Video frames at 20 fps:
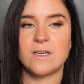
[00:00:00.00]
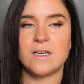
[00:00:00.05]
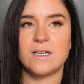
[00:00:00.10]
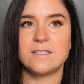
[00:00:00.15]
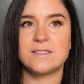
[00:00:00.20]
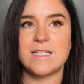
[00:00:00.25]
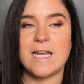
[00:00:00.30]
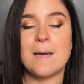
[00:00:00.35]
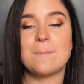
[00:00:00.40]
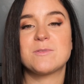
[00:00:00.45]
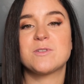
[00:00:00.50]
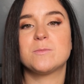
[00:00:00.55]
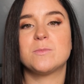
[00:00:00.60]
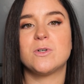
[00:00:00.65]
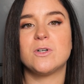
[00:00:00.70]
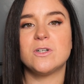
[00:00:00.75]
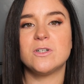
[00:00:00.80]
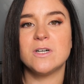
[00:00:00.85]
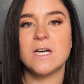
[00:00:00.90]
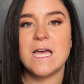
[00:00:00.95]

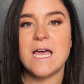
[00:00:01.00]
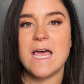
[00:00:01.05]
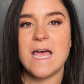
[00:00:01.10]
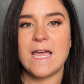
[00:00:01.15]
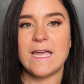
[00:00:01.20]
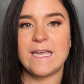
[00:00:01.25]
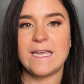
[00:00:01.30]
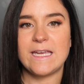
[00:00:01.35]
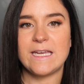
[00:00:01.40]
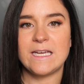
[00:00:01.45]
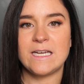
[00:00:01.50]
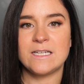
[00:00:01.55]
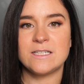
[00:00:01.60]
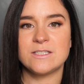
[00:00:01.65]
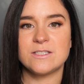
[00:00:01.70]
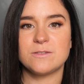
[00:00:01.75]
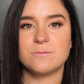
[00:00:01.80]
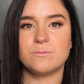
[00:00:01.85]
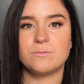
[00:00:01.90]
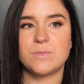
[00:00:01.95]
adaptable.
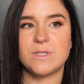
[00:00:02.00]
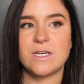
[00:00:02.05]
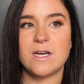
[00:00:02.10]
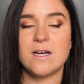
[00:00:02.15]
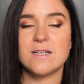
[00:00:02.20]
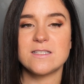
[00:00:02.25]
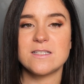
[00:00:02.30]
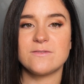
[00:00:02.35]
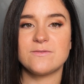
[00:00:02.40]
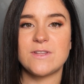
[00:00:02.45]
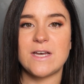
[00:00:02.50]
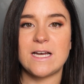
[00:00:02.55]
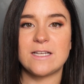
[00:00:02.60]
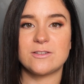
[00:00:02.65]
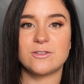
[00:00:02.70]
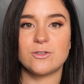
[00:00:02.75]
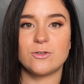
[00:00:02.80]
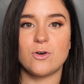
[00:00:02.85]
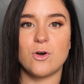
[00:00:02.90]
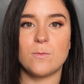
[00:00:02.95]
And because of
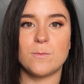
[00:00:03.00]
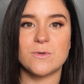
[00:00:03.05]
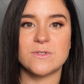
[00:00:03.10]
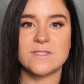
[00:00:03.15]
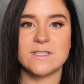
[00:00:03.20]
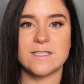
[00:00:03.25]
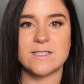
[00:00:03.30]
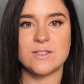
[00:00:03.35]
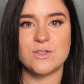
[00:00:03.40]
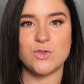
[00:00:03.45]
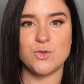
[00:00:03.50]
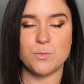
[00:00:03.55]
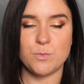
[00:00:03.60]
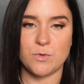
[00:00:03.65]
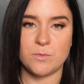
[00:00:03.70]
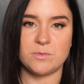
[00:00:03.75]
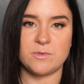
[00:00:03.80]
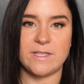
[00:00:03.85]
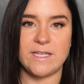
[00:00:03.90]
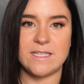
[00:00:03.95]
that, they're almost like
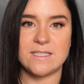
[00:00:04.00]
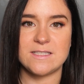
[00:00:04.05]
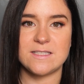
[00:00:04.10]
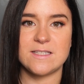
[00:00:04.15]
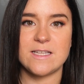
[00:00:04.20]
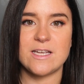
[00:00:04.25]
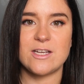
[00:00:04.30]
super plants.